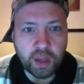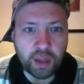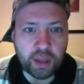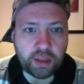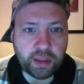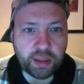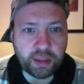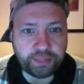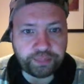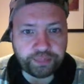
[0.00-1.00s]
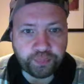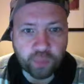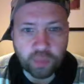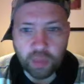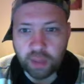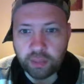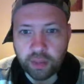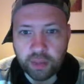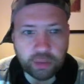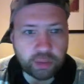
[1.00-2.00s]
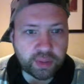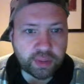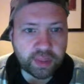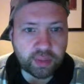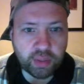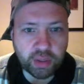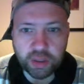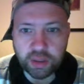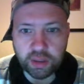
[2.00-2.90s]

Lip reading: And here I'm going to establish